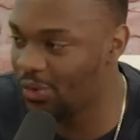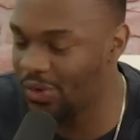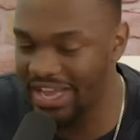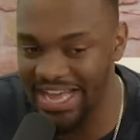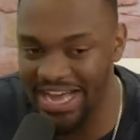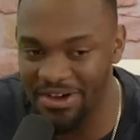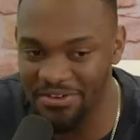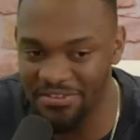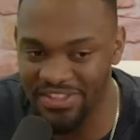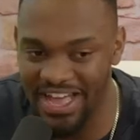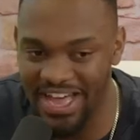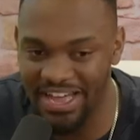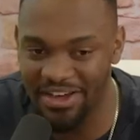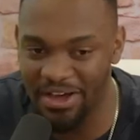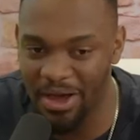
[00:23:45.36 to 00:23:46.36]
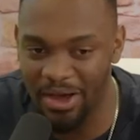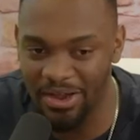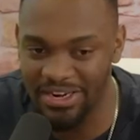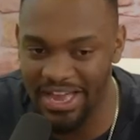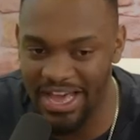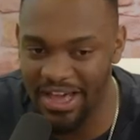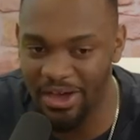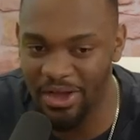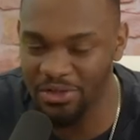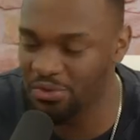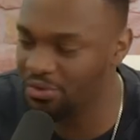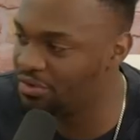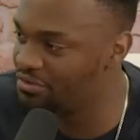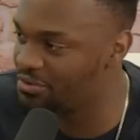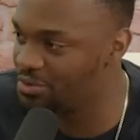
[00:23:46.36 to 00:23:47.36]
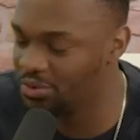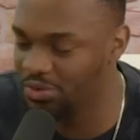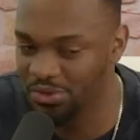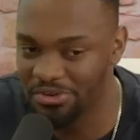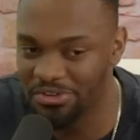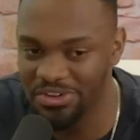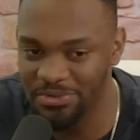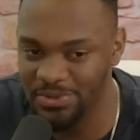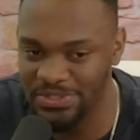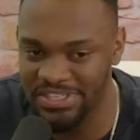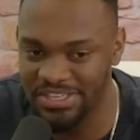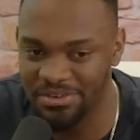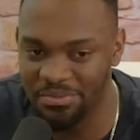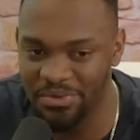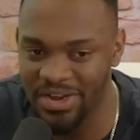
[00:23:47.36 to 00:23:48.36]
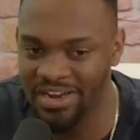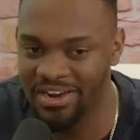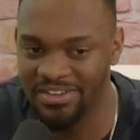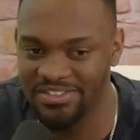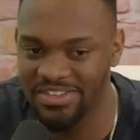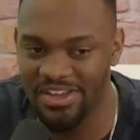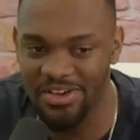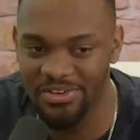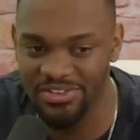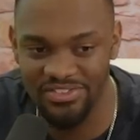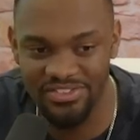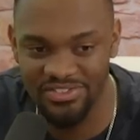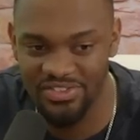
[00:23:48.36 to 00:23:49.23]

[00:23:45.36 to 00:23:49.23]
quick out of that huddle of all you lot that was celebrating. I was like, oh, it's